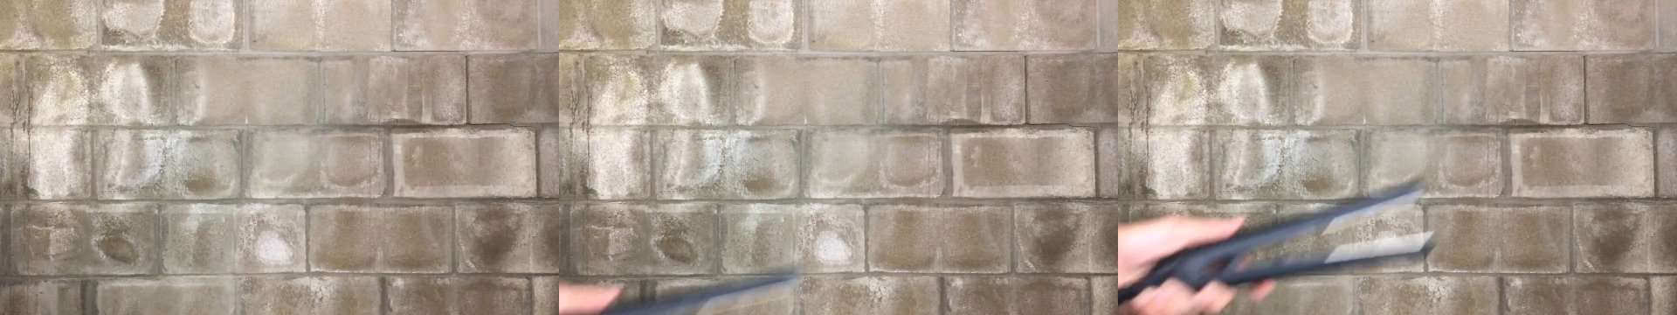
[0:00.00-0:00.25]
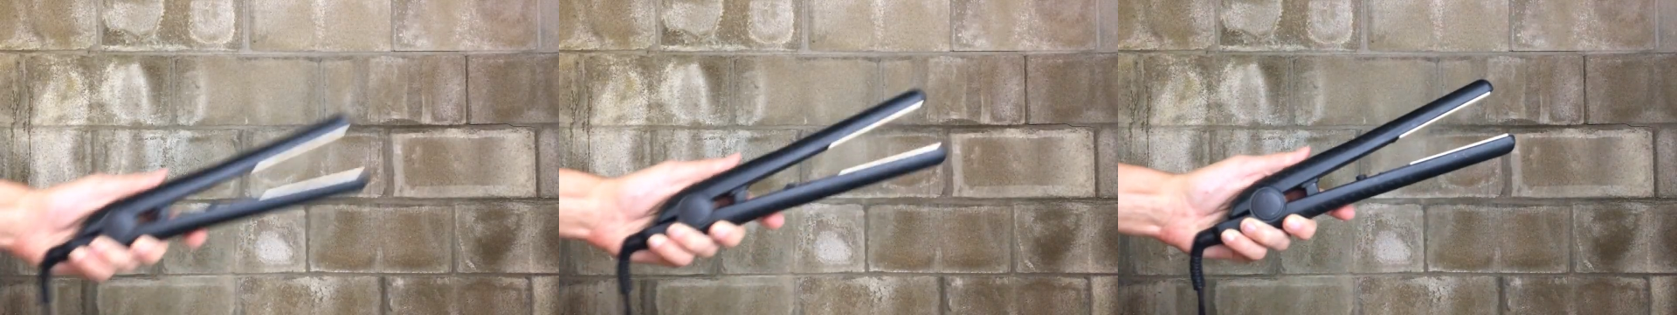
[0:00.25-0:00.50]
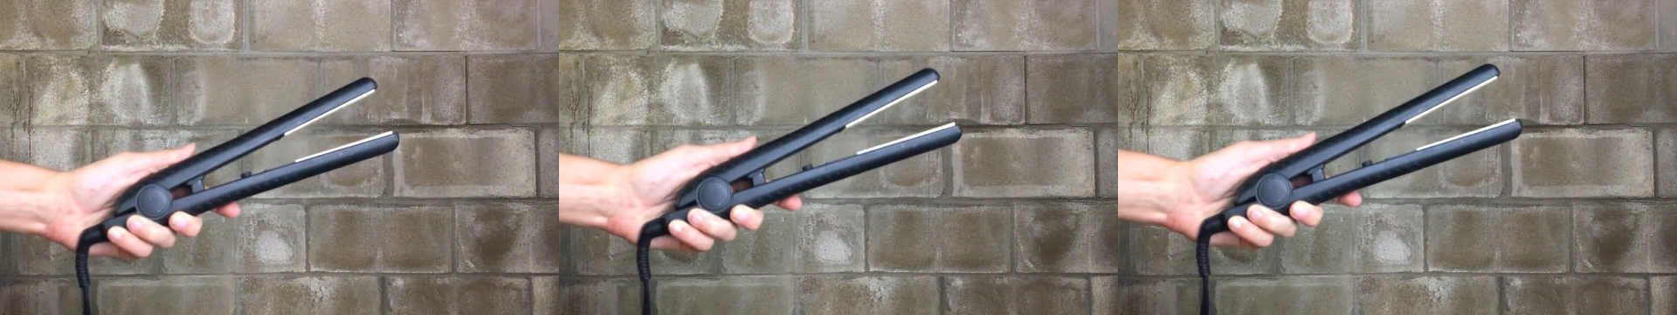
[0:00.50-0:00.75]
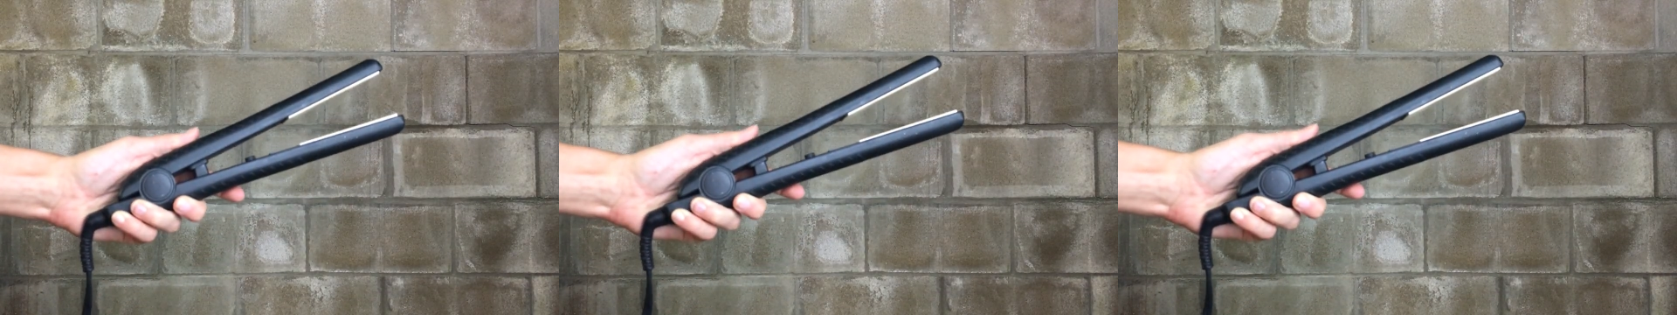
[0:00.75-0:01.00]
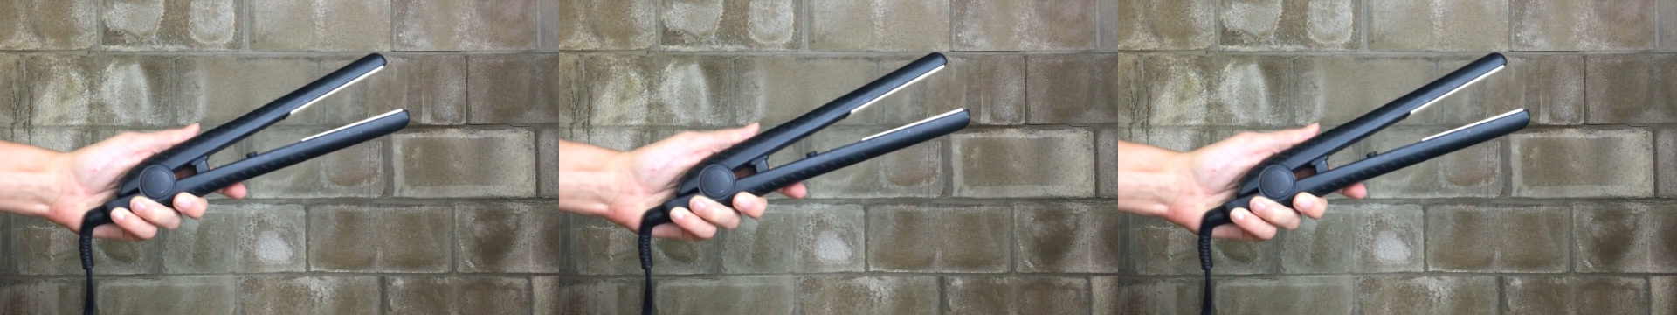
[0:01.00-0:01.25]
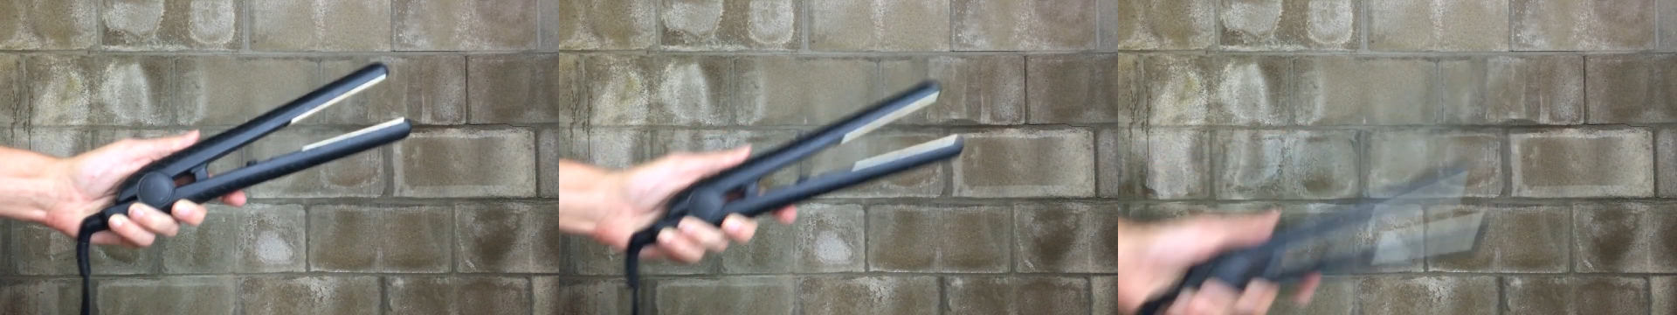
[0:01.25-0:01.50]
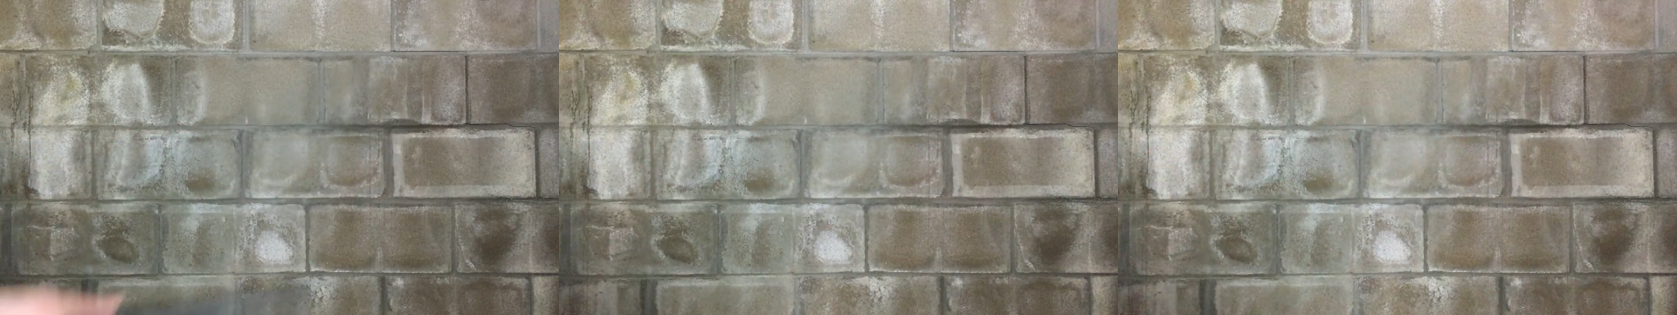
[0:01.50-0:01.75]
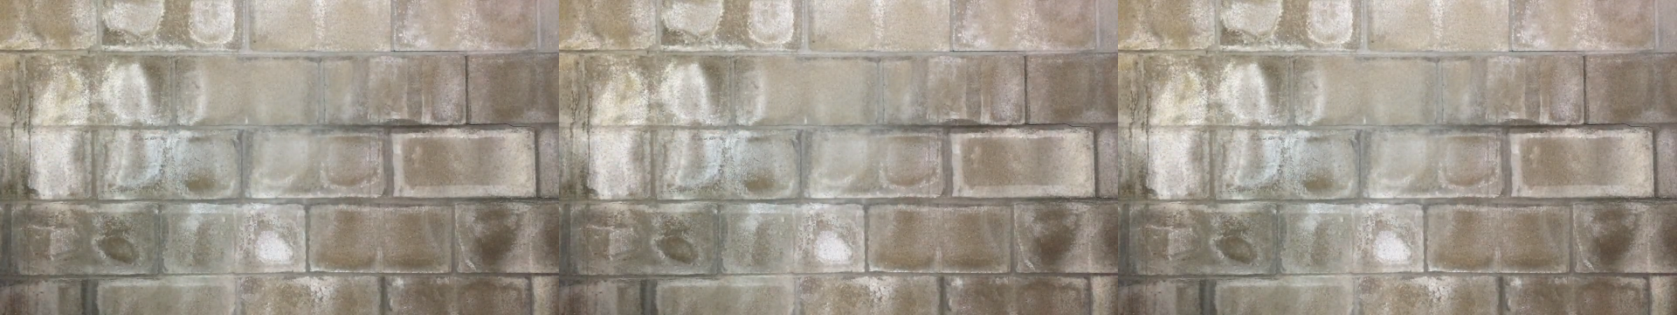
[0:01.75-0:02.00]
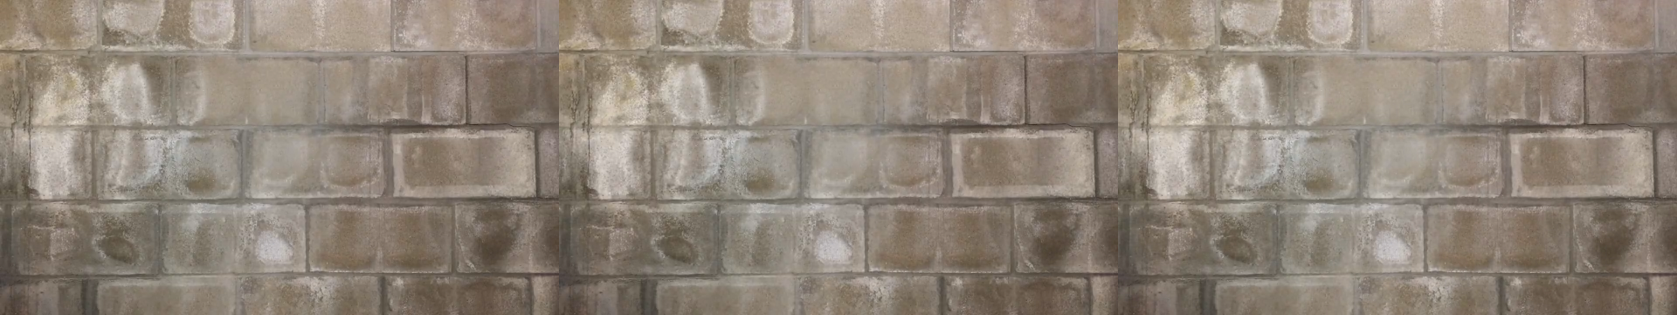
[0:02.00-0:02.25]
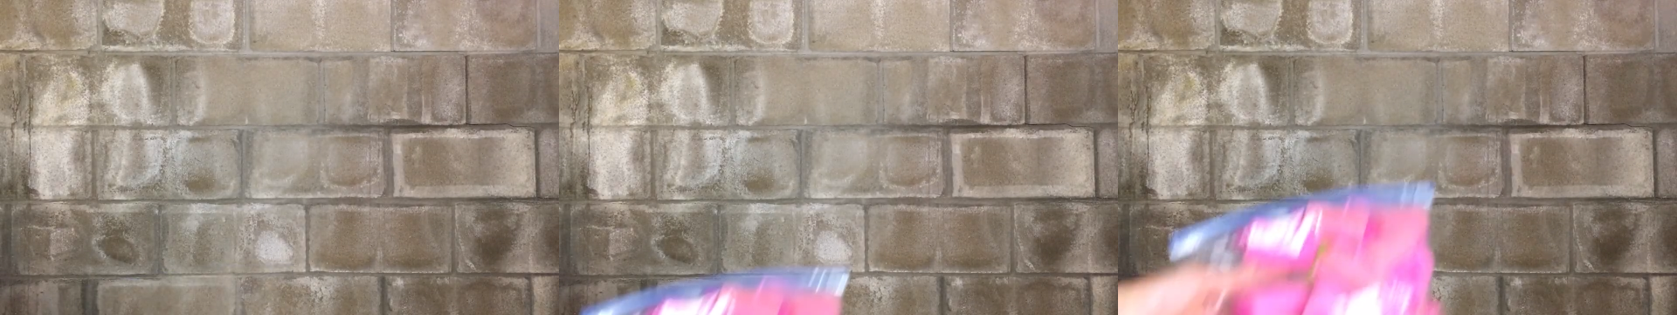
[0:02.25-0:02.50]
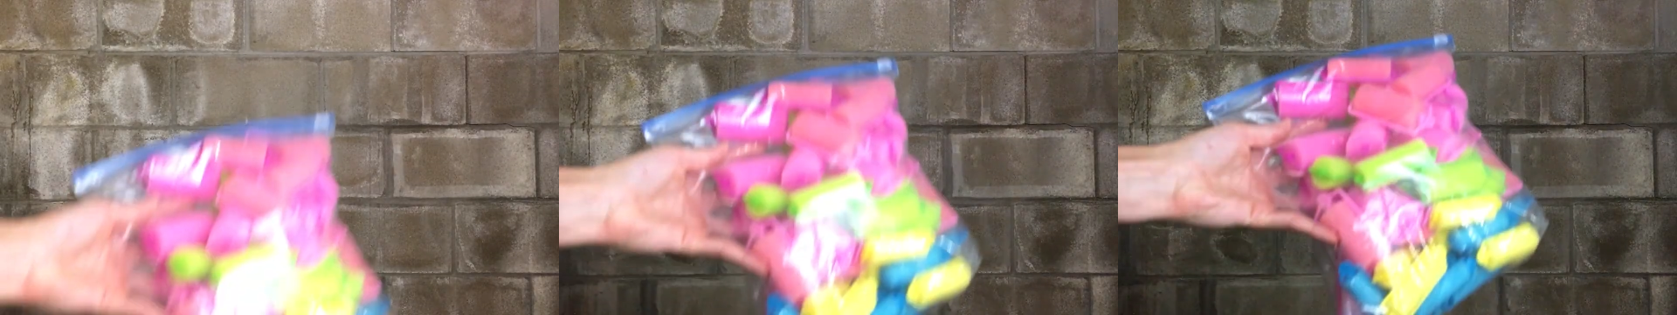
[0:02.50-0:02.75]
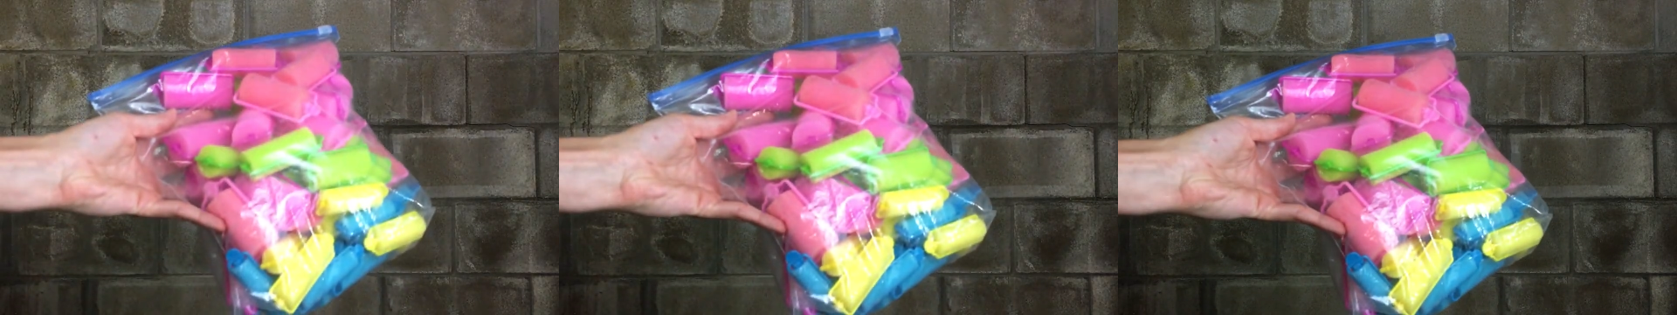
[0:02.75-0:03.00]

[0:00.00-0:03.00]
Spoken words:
[unreadable: no face in view]